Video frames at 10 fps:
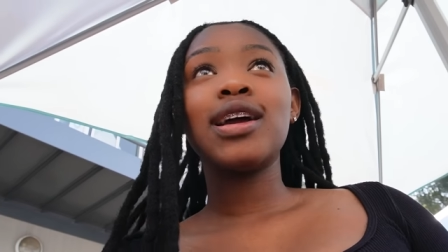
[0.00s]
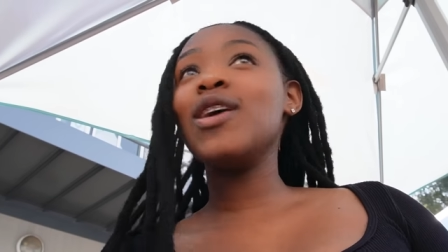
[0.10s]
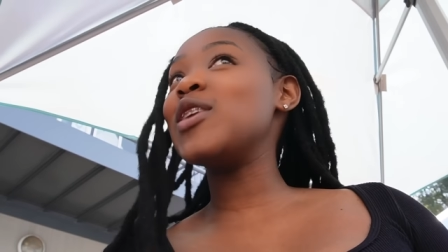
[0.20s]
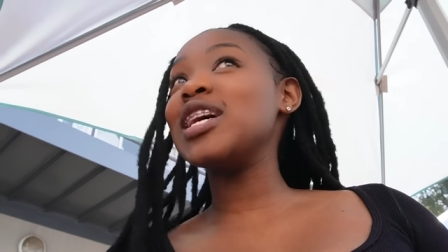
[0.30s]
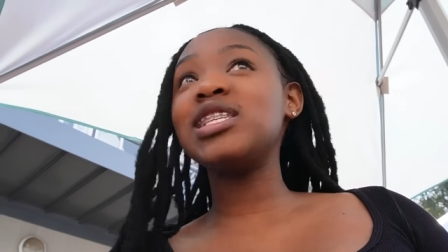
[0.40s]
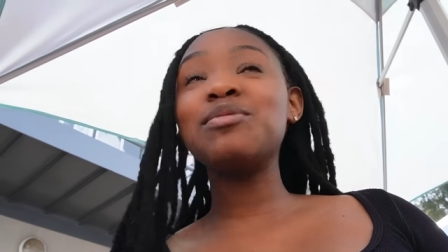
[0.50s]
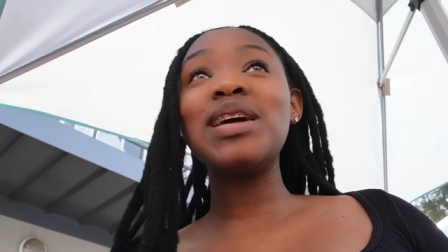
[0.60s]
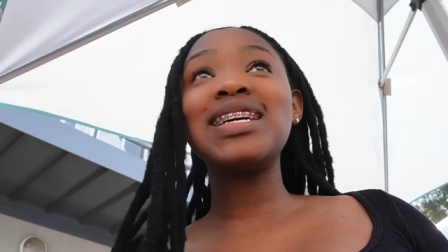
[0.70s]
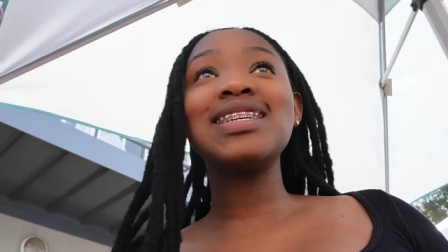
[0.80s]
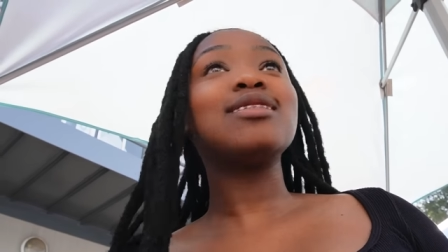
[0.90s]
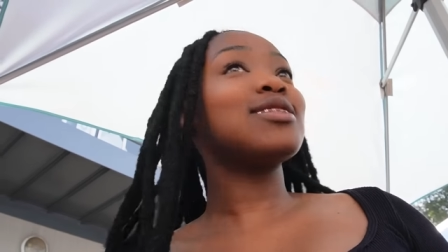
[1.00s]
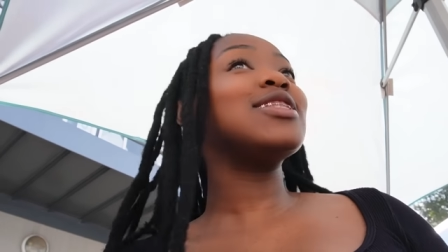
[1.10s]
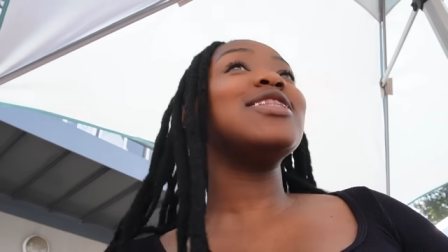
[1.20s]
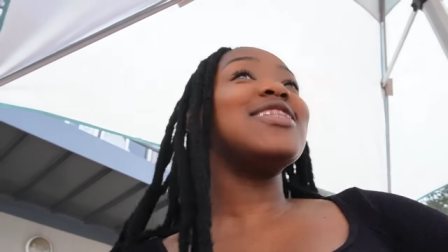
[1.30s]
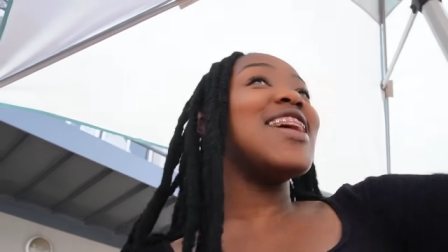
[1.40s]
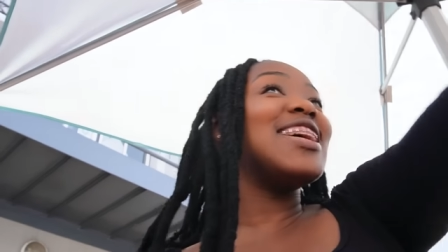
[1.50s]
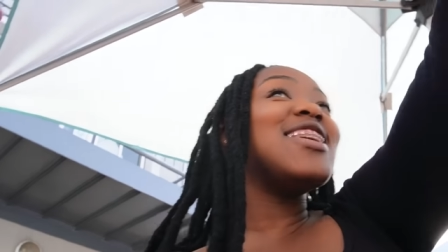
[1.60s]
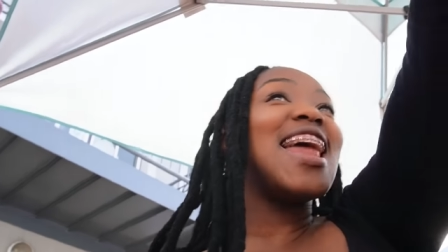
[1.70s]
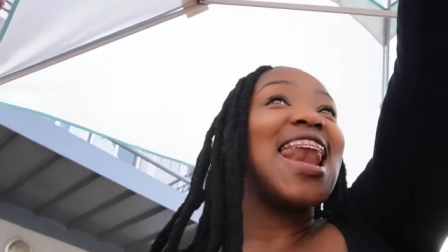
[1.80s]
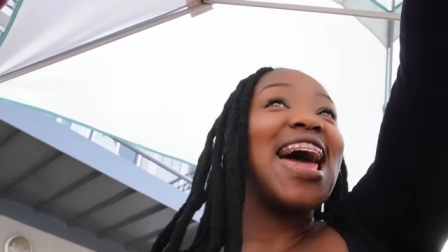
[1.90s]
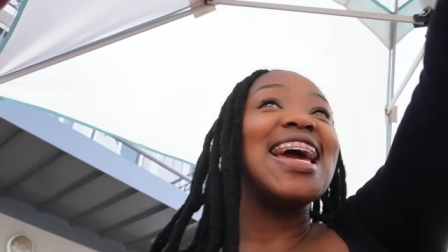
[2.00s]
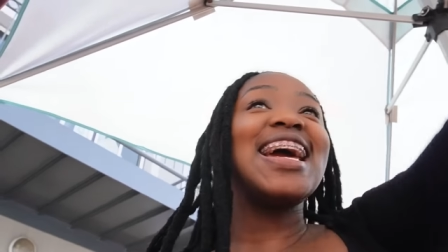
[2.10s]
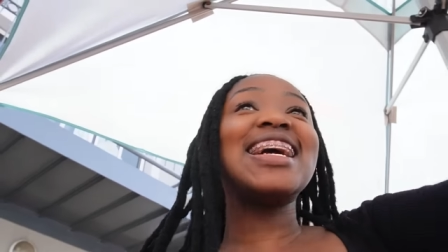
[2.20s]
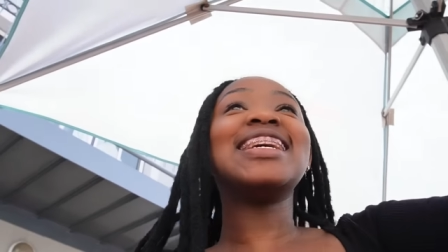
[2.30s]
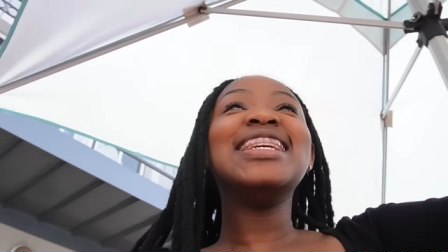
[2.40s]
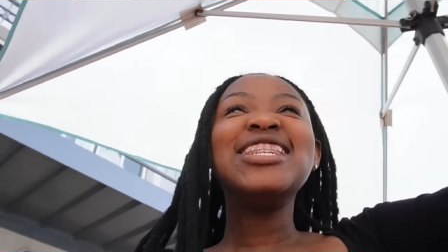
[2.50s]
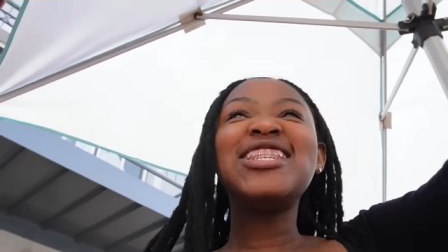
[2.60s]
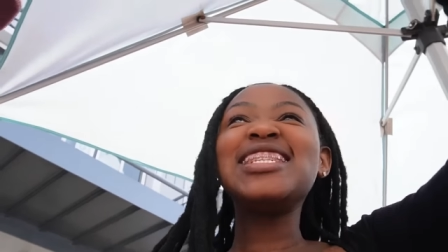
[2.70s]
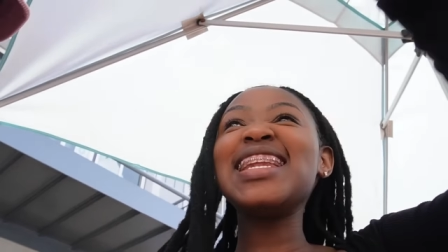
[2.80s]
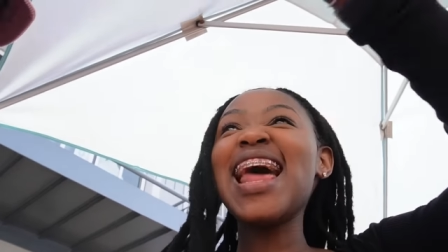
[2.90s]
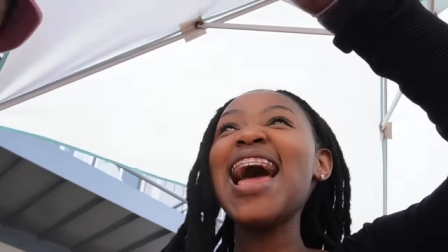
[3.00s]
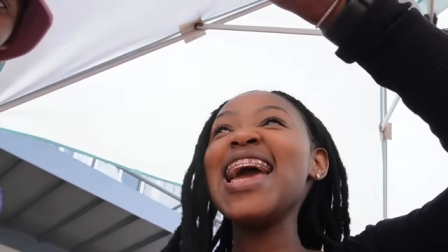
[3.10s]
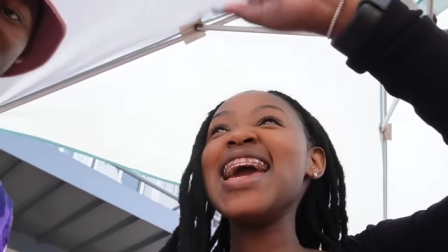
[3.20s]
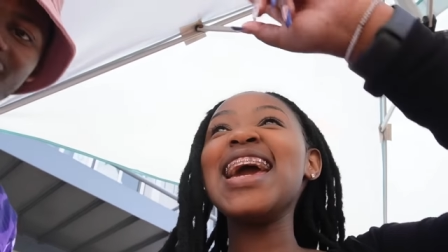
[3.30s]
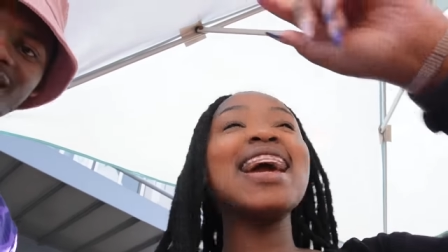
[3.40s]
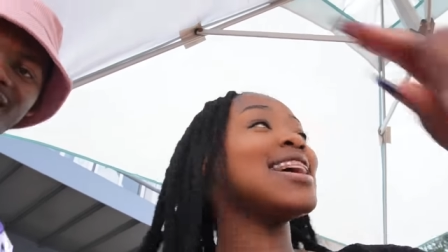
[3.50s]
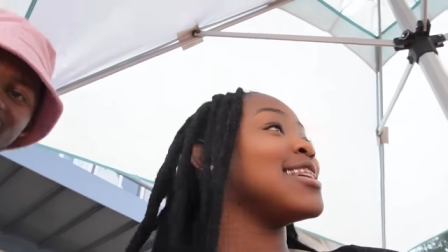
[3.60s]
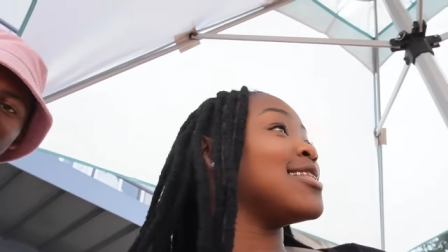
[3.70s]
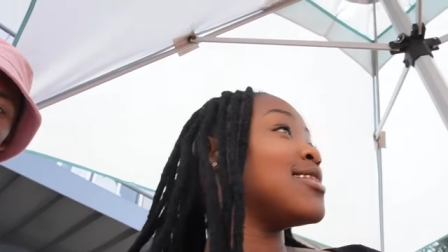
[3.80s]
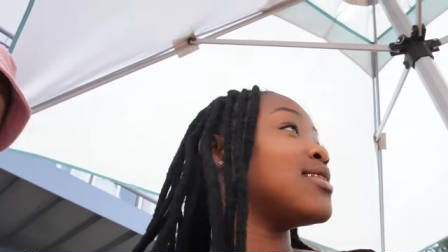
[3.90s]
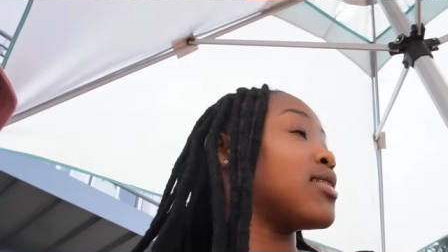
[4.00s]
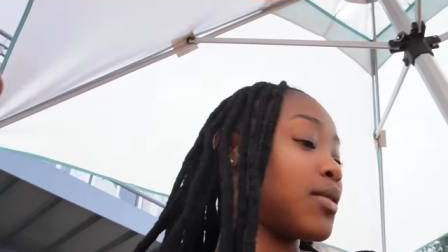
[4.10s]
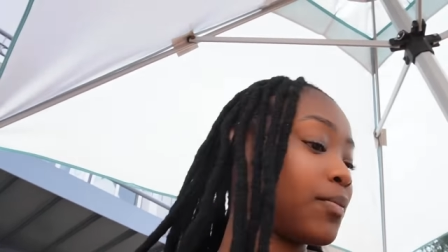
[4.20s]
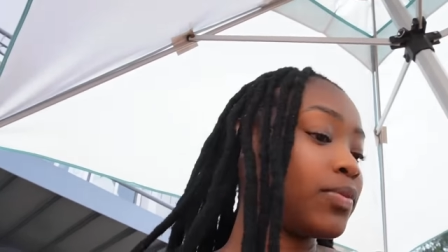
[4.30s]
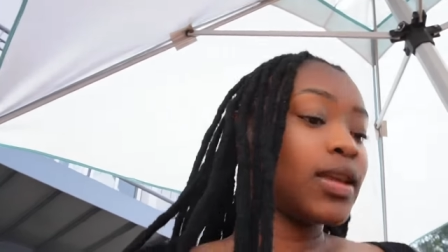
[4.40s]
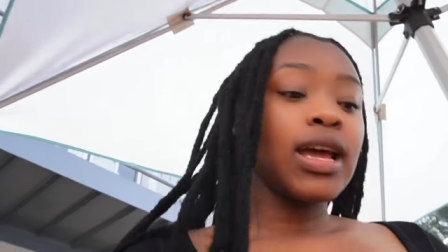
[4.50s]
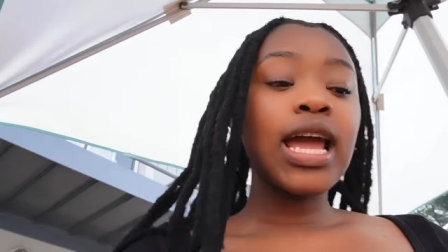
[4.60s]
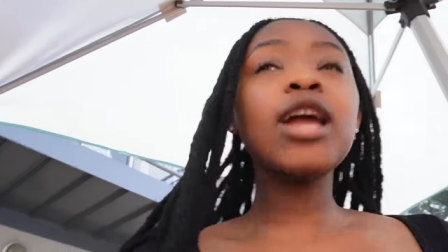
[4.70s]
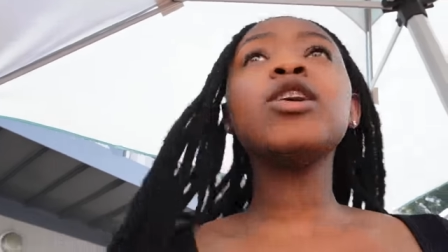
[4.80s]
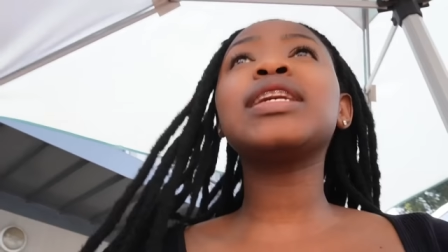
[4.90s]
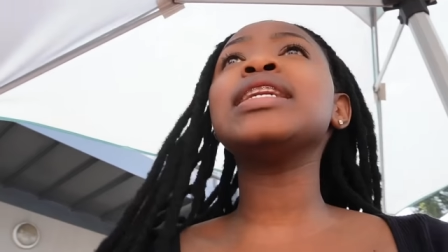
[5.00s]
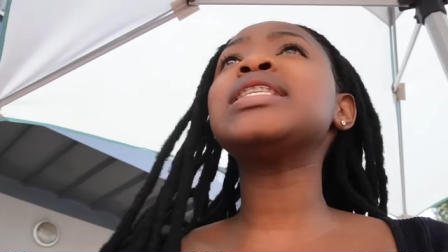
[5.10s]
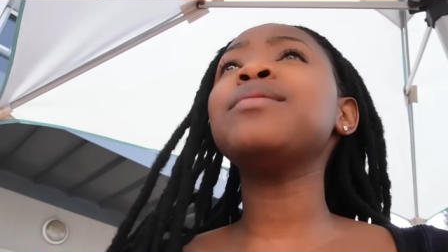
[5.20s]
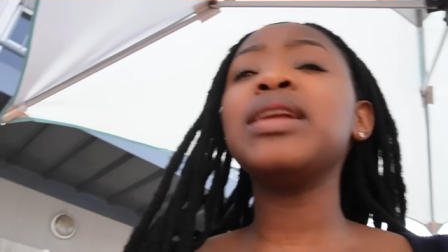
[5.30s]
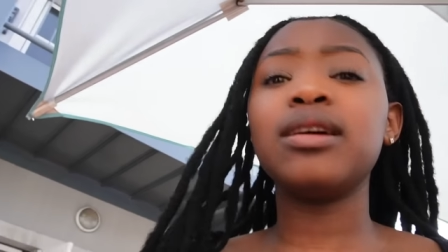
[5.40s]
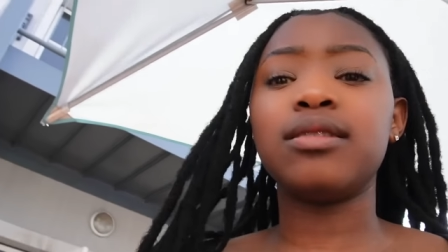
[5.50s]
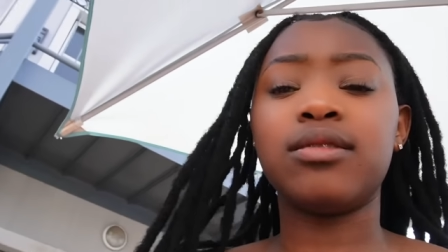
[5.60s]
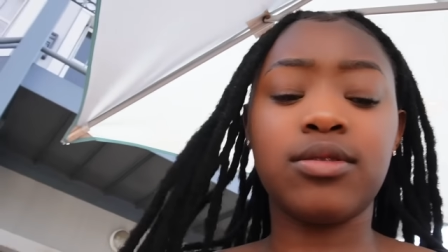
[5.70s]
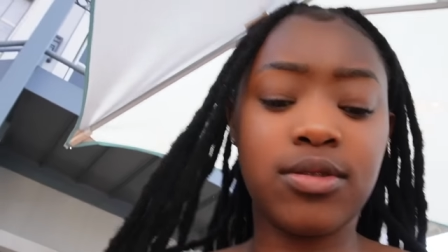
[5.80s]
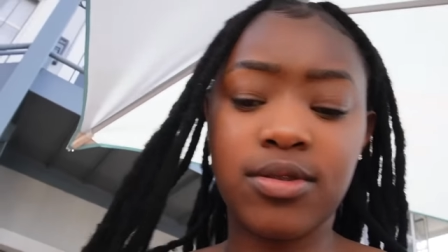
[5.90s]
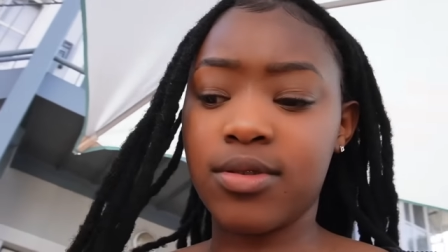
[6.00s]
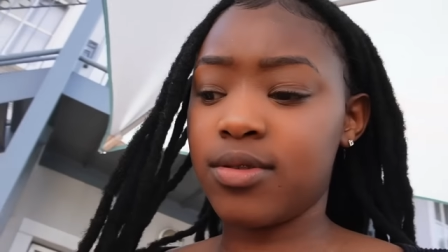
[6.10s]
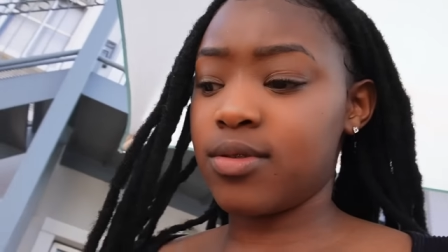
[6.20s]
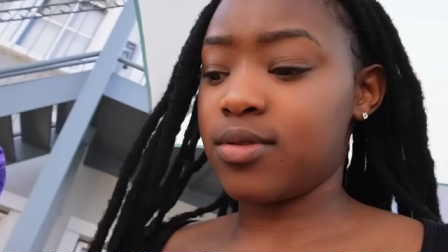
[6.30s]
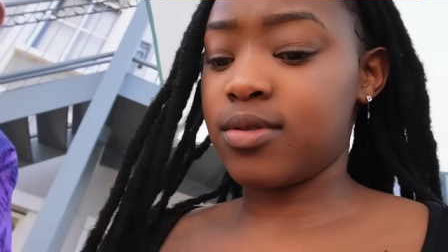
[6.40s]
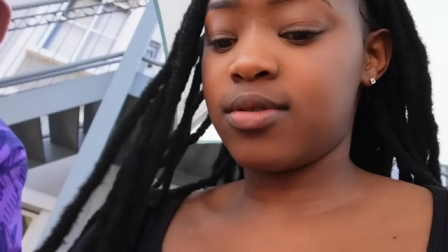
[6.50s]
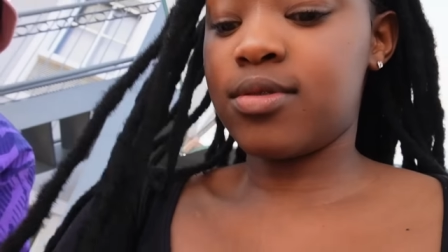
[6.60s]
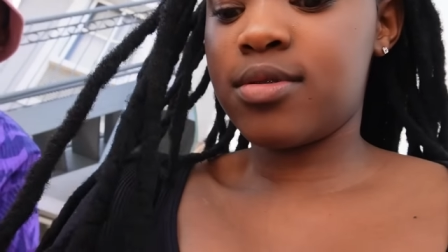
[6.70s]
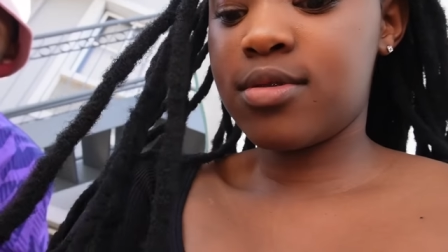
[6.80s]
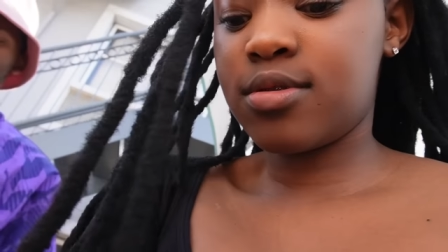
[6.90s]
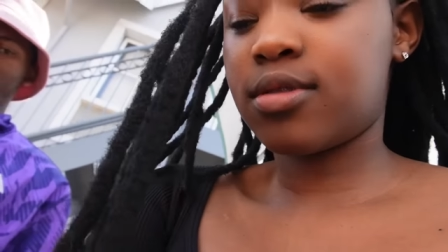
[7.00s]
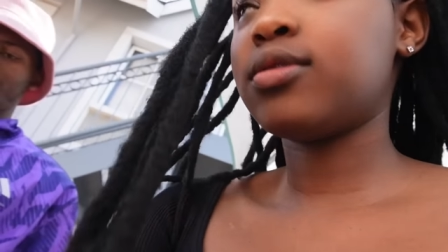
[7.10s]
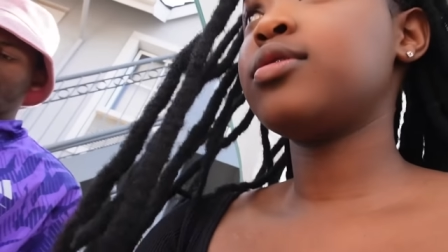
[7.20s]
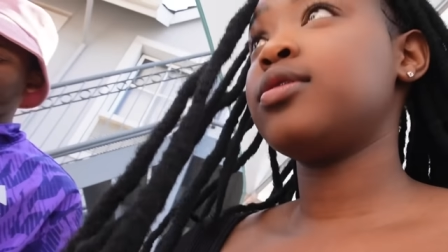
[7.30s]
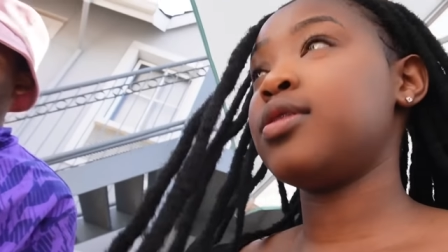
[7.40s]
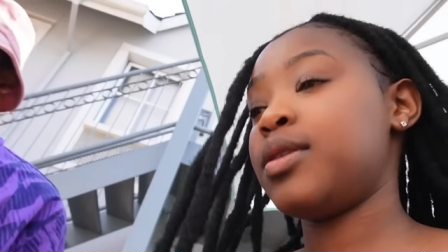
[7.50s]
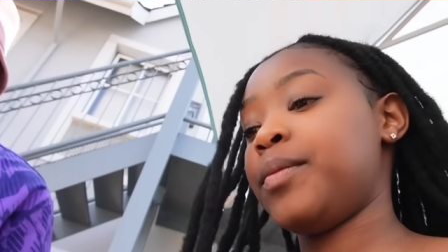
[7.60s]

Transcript: Unati make. This is. You're lying. She's lying. I'd rather look at your toes. Can you can somebody? Suck them toes.